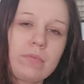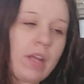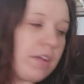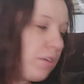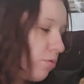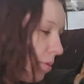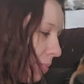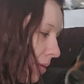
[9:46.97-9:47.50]

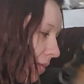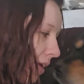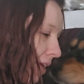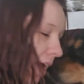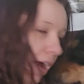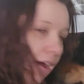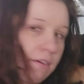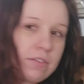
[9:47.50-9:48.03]
you sleeping right
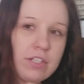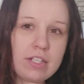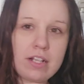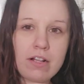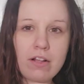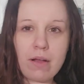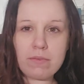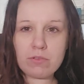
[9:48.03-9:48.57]
now? She
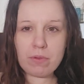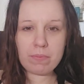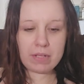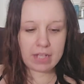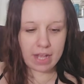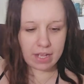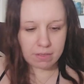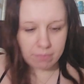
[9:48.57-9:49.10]
said not sleeping
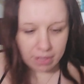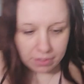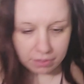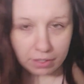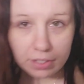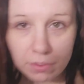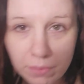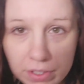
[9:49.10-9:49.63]
now, but
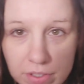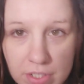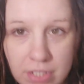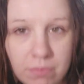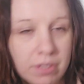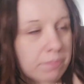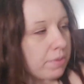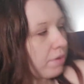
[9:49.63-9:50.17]
we'll use
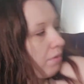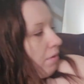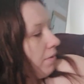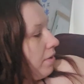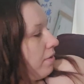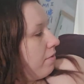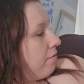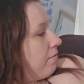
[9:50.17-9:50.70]
this one pillow
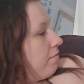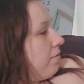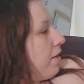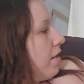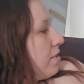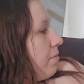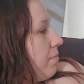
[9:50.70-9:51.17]
here. Got